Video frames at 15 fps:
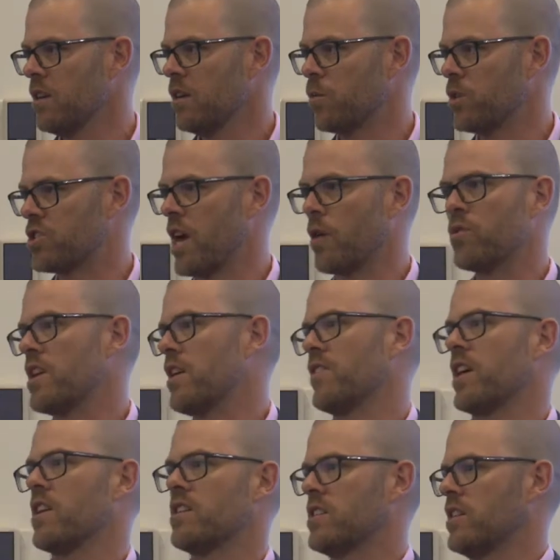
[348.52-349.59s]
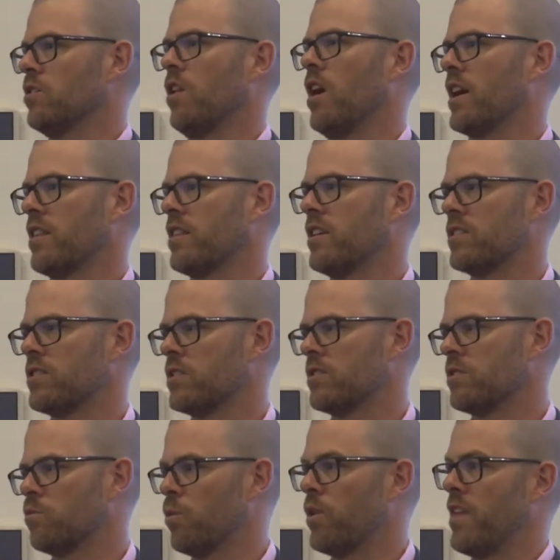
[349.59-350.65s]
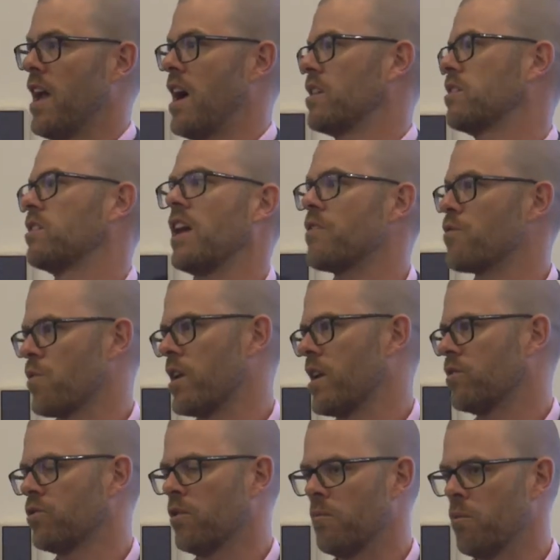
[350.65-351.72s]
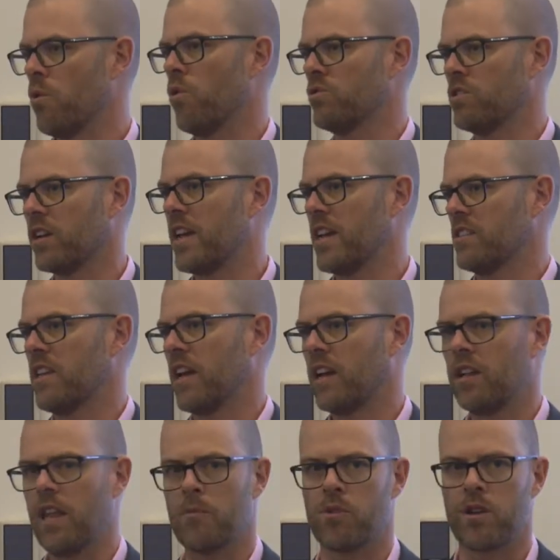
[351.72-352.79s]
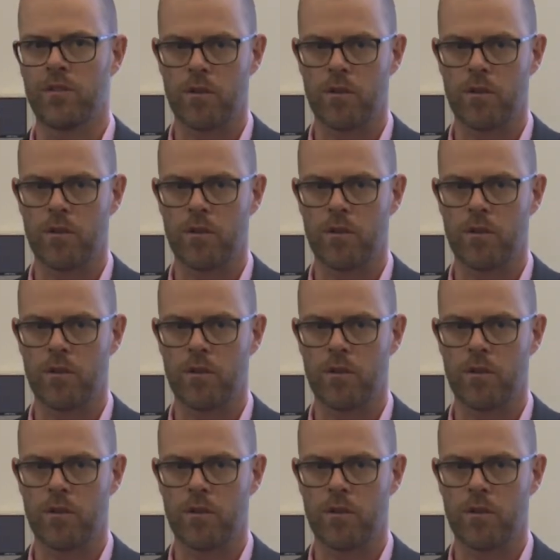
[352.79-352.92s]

which they would never get a deal like this without everyone else on board. So again, it's that collaborative